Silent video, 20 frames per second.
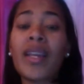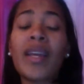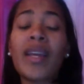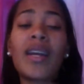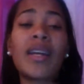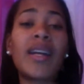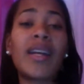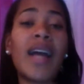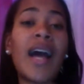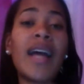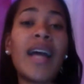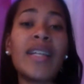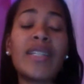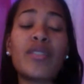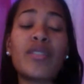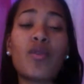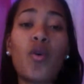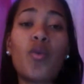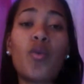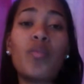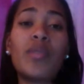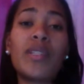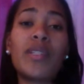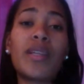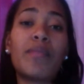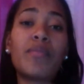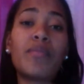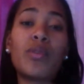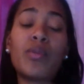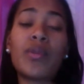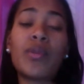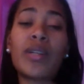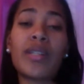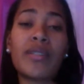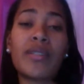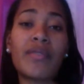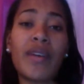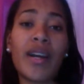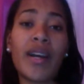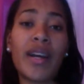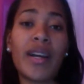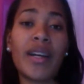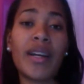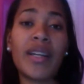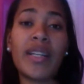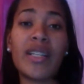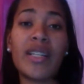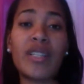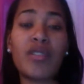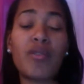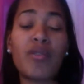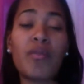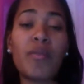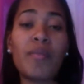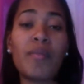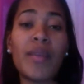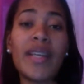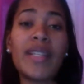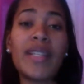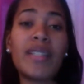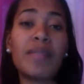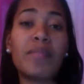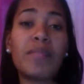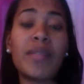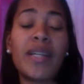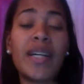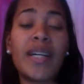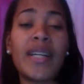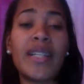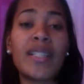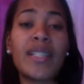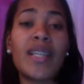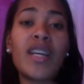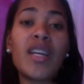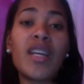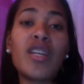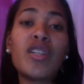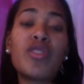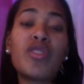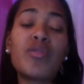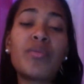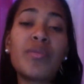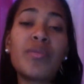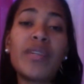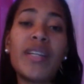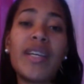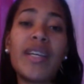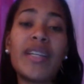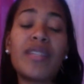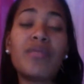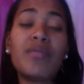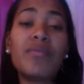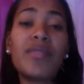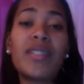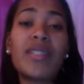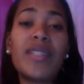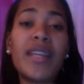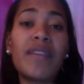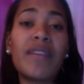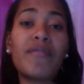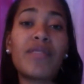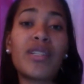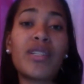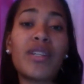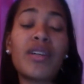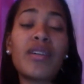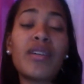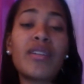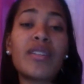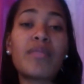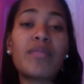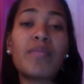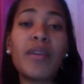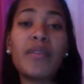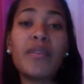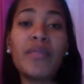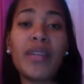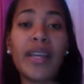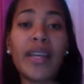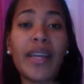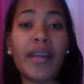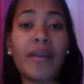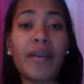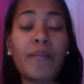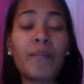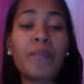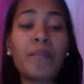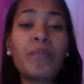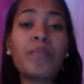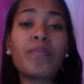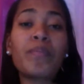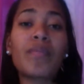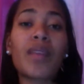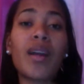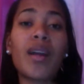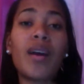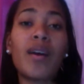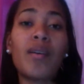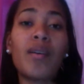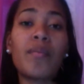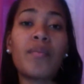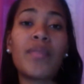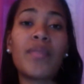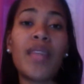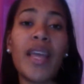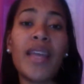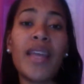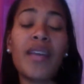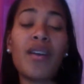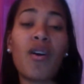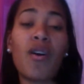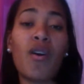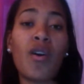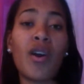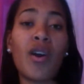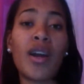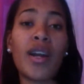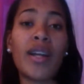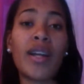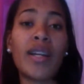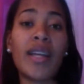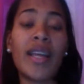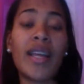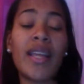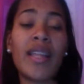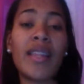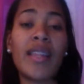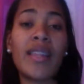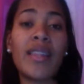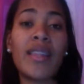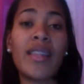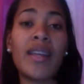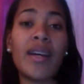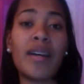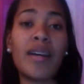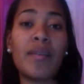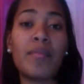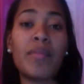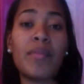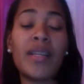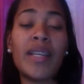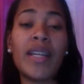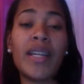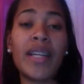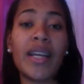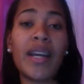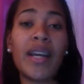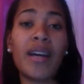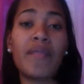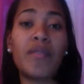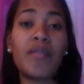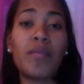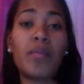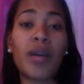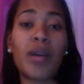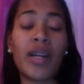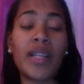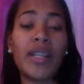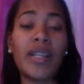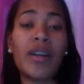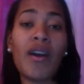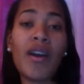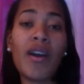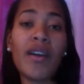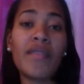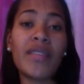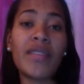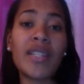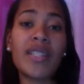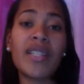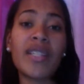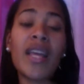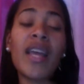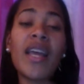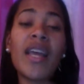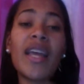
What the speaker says: God just opens up doors for her. And it's so amazing because as soon as they return to Bethlehem, they are in the beginning of the barley harvest.